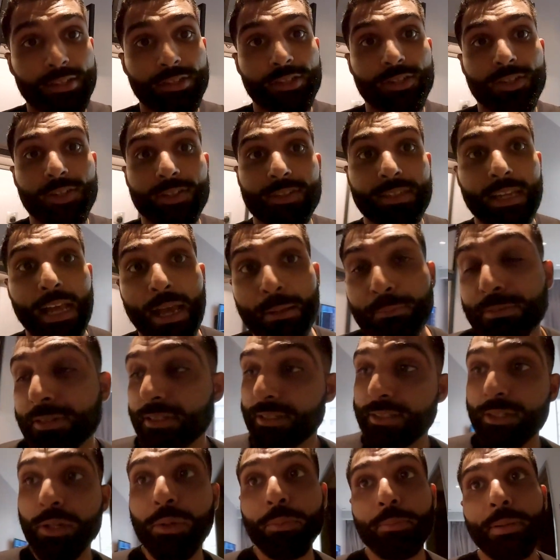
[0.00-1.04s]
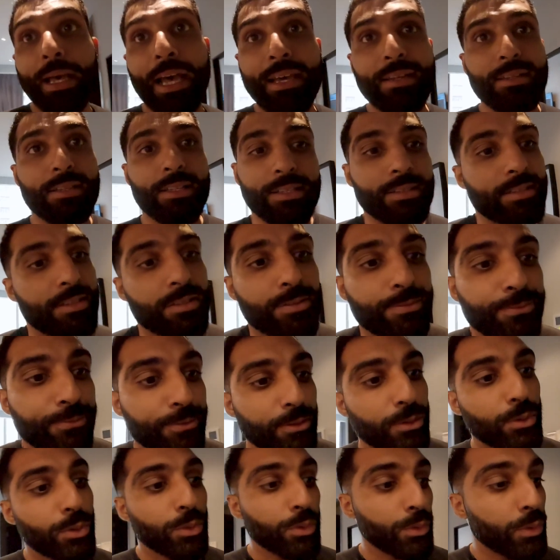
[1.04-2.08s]
It's just I'm still battling this
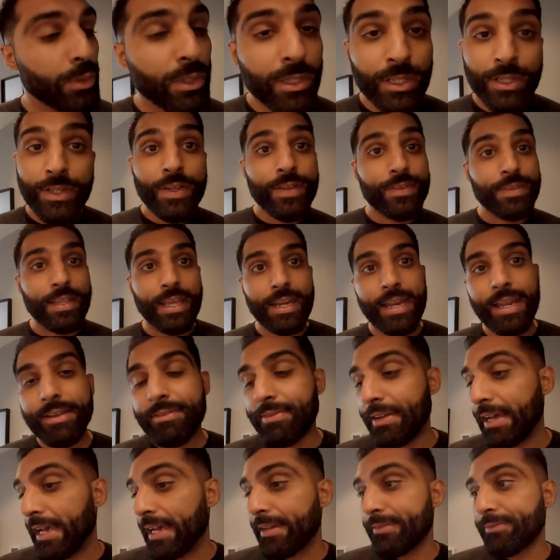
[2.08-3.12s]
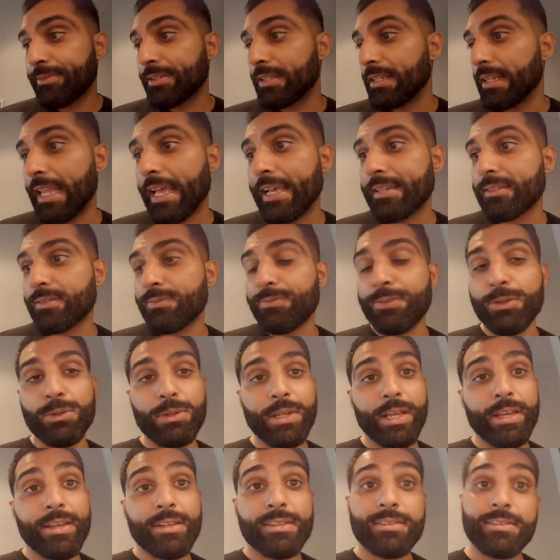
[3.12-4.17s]
flu that I've had for the last few
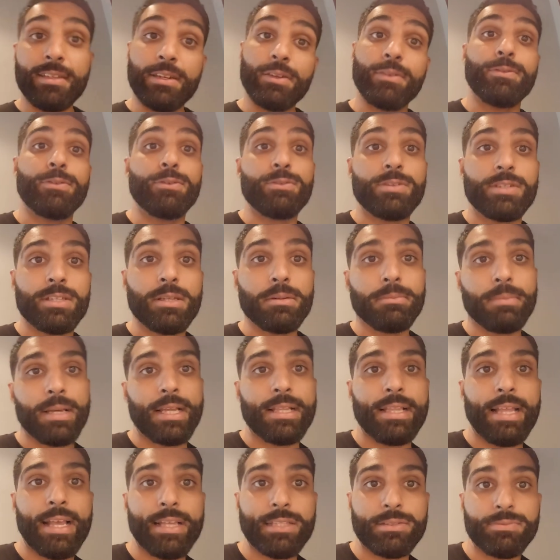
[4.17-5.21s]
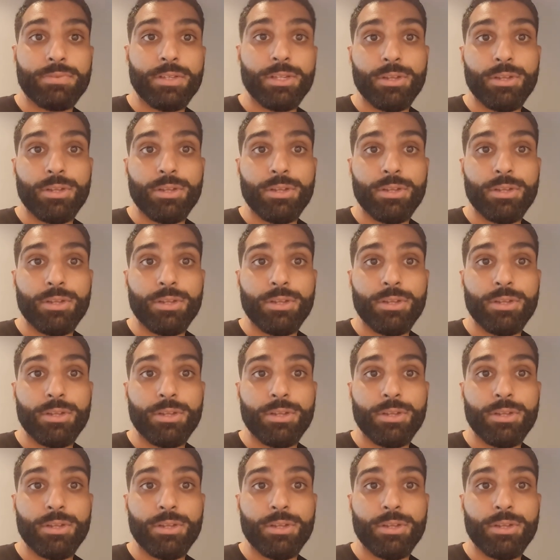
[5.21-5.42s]
days, and if you've seen my last